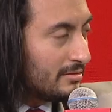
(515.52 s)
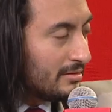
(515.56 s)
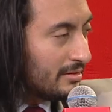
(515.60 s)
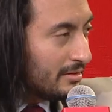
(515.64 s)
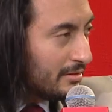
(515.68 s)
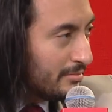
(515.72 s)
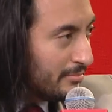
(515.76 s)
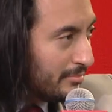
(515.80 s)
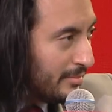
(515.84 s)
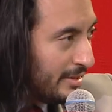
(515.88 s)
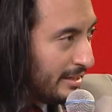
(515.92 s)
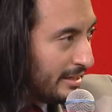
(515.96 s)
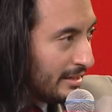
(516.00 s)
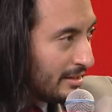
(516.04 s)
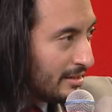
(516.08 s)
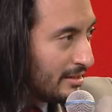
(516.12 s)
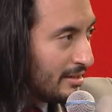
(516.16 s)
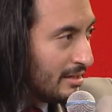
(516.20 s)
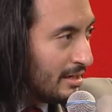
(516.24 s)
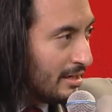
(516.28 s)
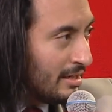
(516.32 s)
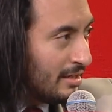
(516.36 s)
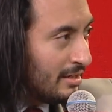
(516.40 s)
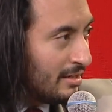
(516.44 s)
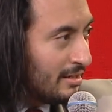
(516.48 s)

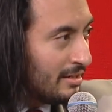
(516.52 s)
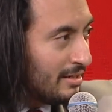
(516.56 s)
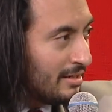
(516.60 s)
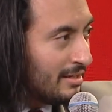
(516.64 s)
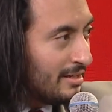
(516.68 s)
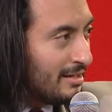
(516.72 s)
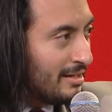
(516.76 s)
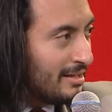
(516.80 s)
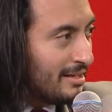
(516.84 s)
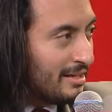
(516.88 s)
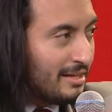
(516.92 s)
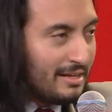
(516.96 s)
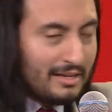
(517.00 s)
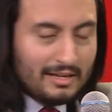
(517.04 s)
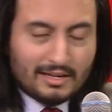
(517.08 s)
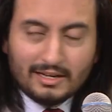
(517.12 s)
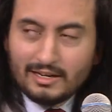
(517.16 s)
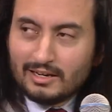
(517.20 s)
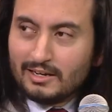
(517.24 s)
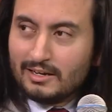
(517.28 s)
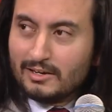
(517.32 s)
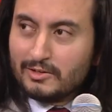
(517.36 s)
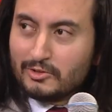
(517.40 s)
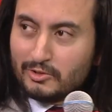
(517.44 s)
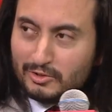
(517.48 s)
Meghna,
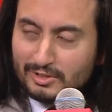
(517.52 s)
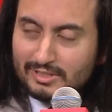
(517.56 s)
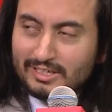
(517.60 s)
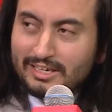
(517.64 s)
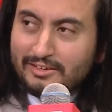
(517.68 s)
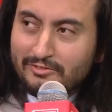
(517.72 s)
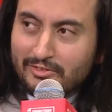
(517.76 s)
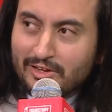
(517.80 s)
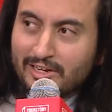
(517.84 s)
you're saying we are